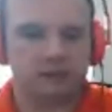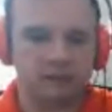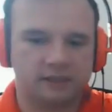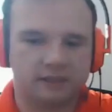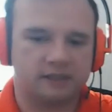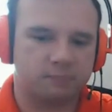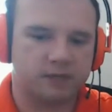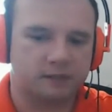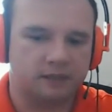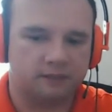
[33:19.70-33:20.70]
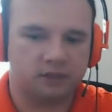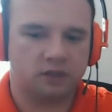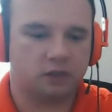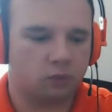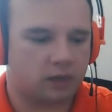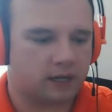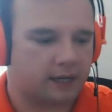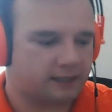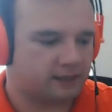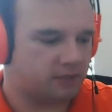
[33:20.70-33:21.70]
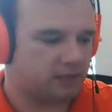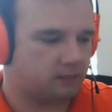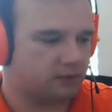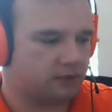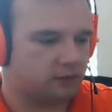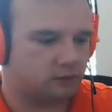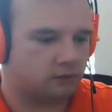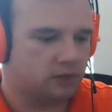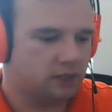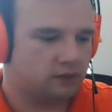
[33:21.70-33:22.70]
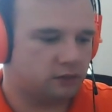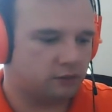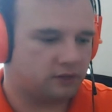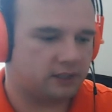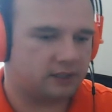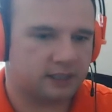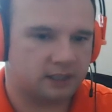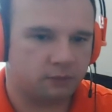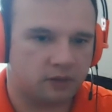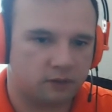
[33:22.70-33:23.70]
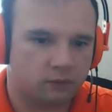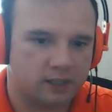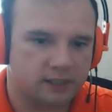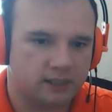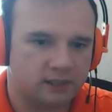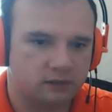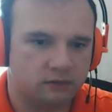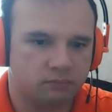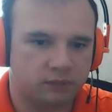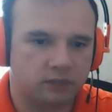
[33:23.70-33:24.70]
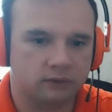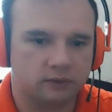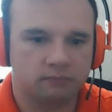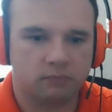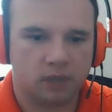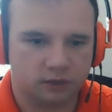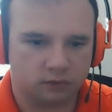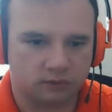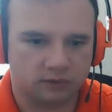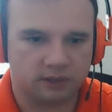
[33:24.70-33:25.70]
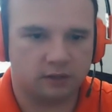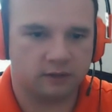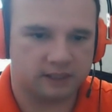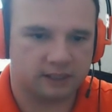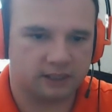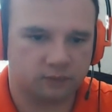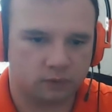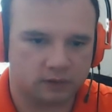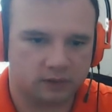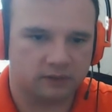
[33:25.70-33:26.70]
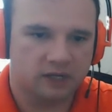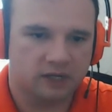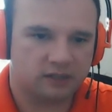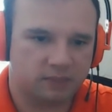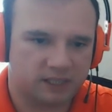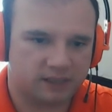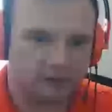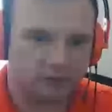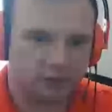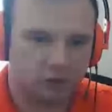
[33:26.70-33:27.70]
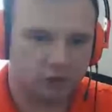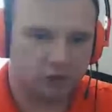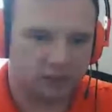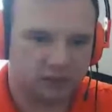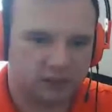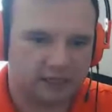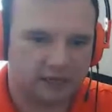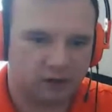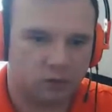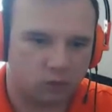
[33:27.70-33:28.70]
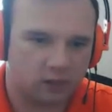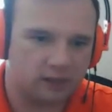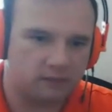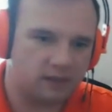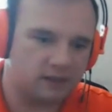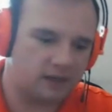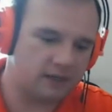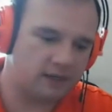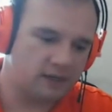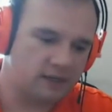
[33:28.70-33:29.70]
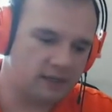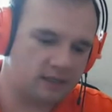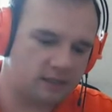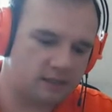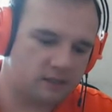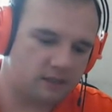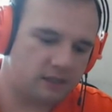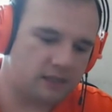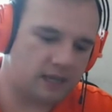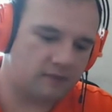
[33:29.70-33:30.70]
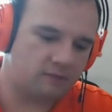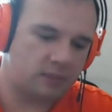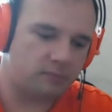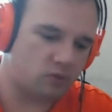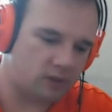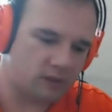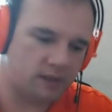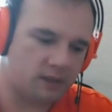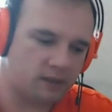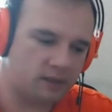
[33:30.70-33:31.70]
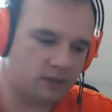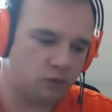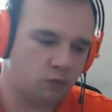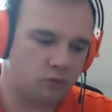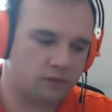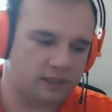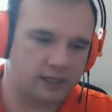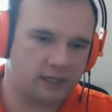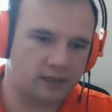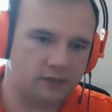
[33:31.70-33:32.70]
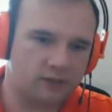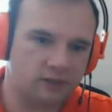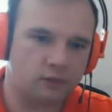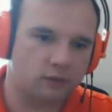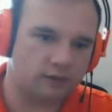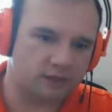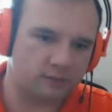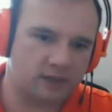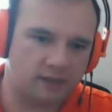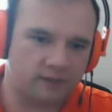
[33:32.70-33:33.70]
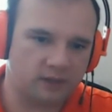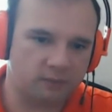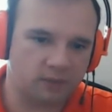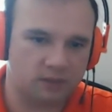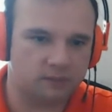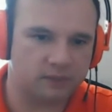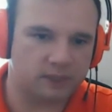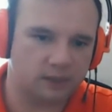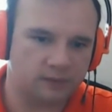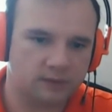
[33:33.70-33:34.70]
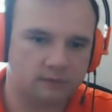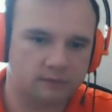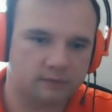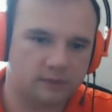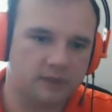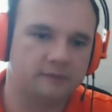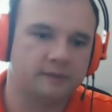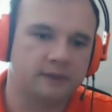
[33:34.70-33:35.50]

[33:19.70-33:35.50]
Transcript: this basically gives you a UI to be able to do things that you would otherwise need to build modules and all these things for. So basically, you did that hard work and gave people a tool that they can use to do all this without having to build it themselves, right?